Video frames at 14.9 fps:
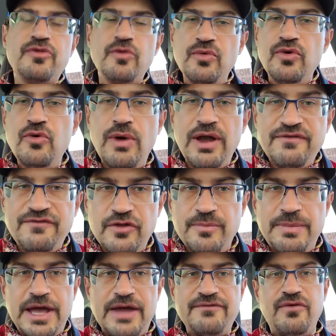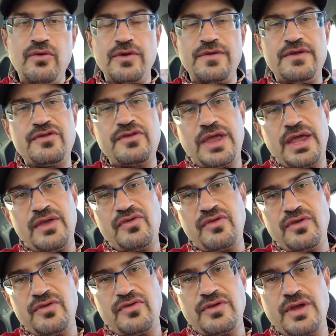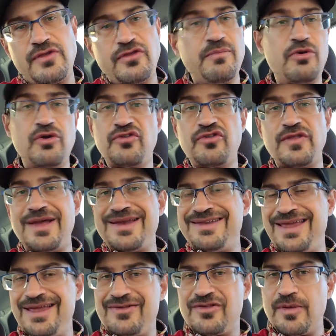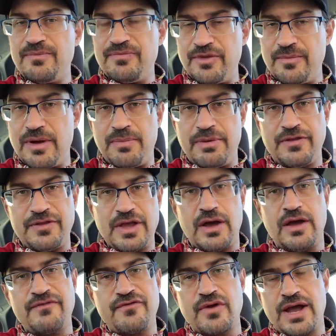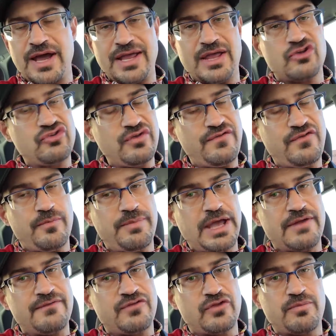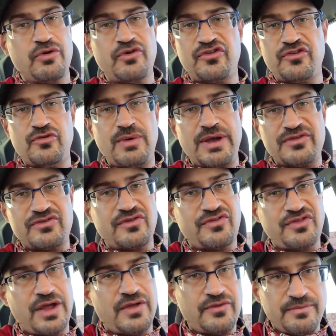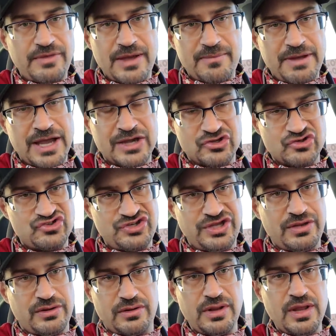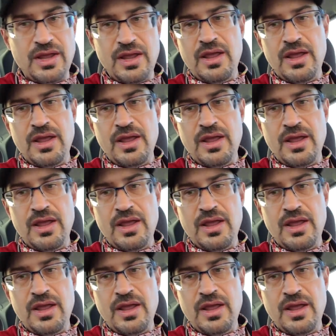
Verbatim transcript: So who I feel bad for in this case is not the person that takes up them up on the offer. I actually feel bad for the person who has to sell them that package deal.